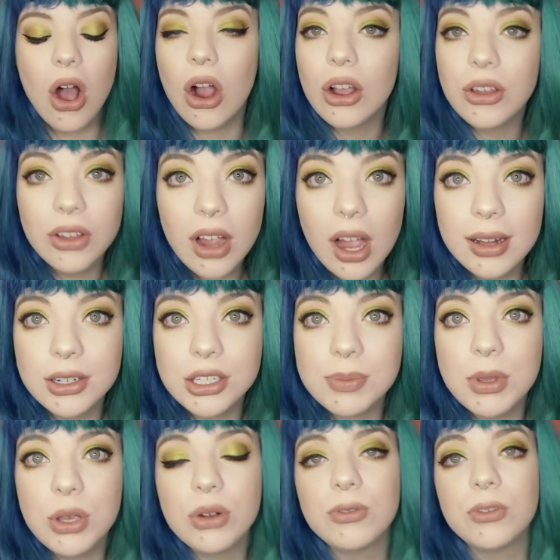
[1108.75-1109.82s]
Are the colors
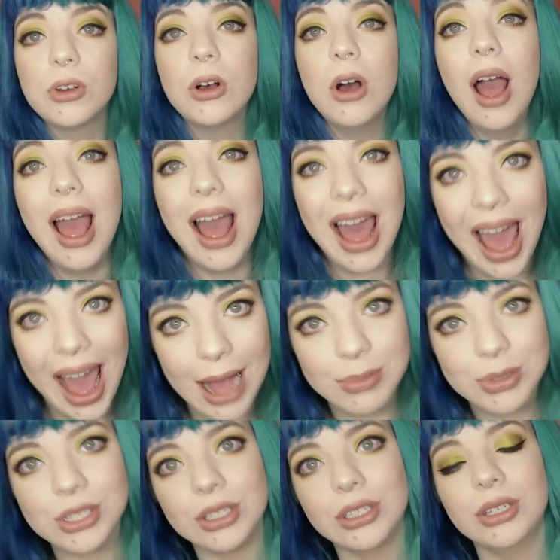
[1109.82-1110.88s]
beautiful?
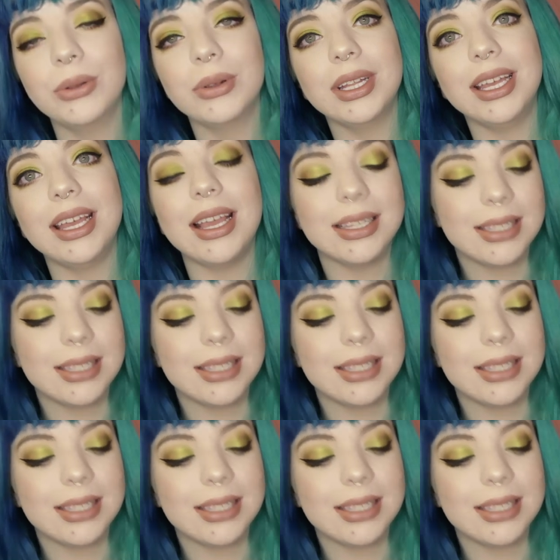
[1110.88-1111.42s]
Absolutely.